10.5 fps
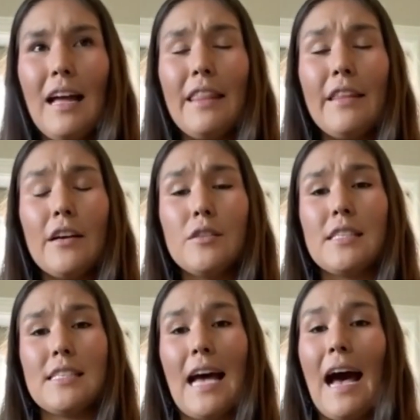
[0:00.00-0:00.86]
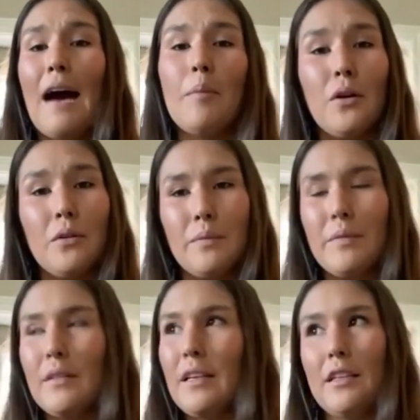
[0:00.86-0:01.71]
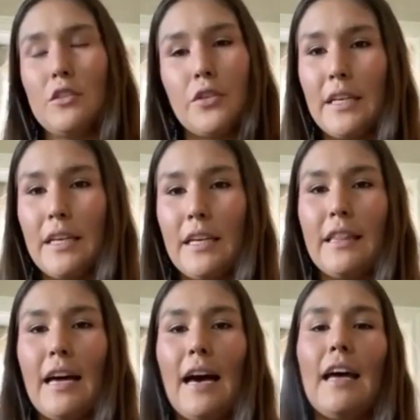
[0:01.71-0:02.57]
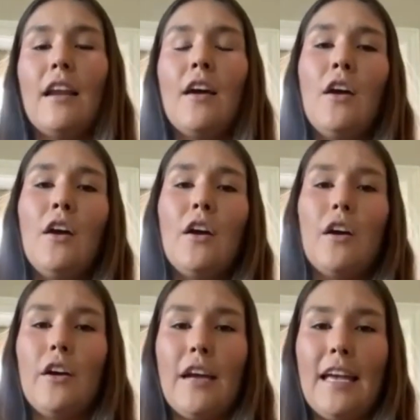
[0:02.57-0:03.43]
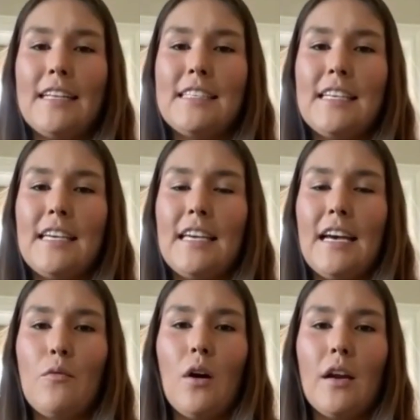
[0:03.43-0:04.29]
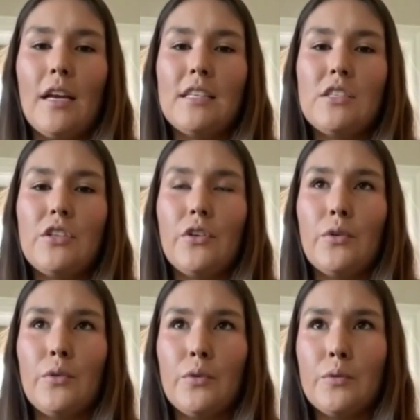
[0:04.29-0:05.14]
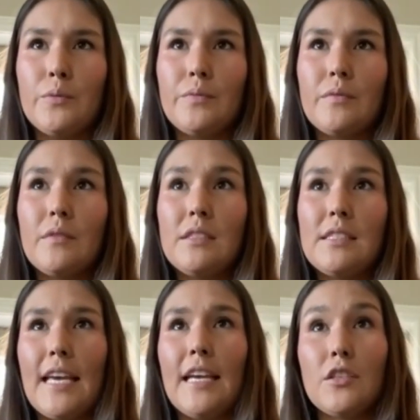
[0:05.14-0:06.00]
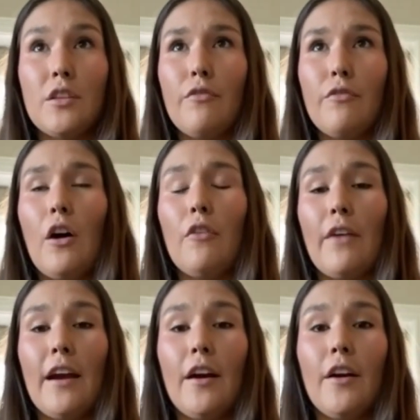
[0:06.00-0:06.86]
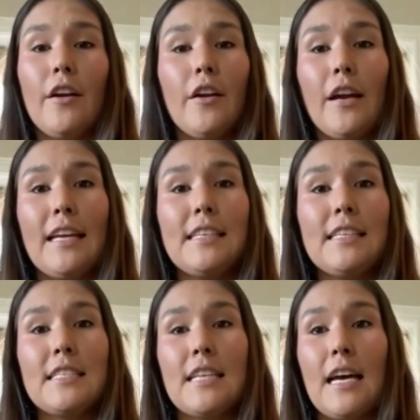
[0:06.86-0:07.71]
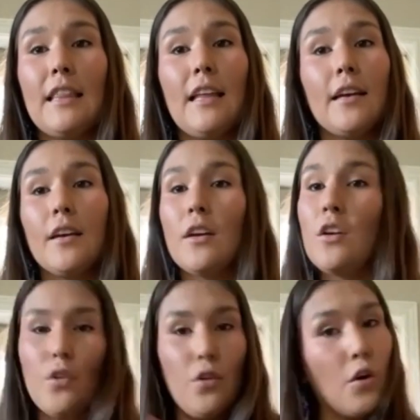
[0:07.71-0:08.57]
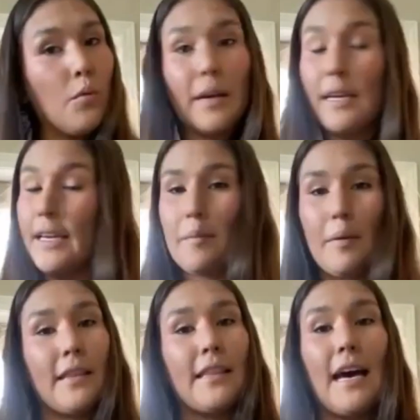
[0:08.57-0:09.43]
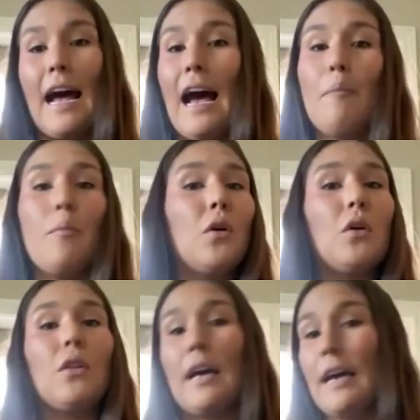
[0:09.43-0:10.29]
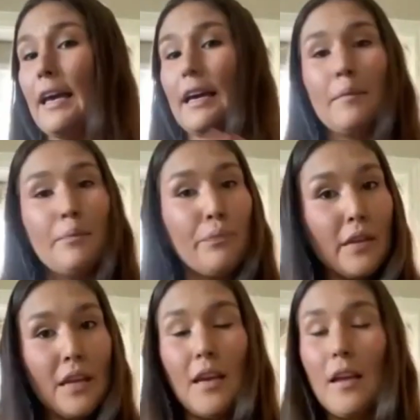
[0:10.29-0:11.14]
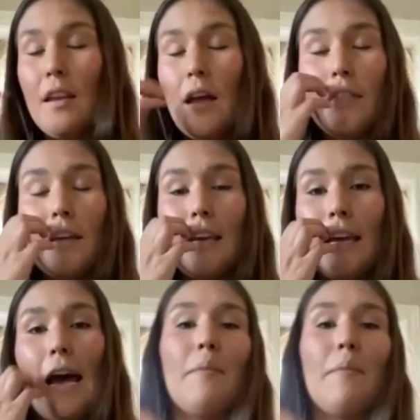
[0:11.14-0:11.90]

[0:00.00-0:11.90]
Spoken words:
and there was this apple in the tree that her auntie had wanted to take to the fall fair. And her auntie said, like, nobody can pick that apple, like nothing can